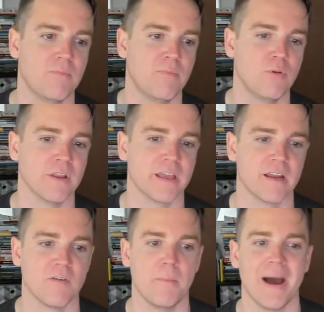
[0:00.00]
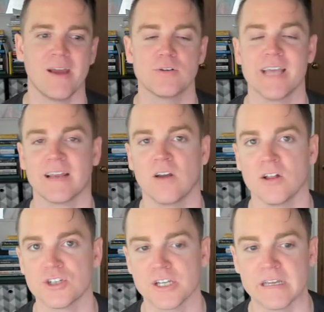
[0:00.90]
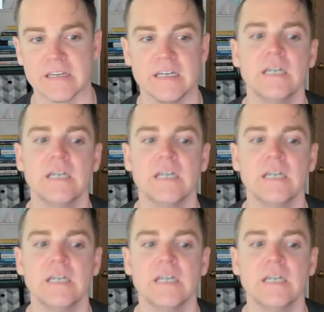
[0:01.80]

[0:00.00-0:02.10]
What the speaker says: really kind of a biotechnology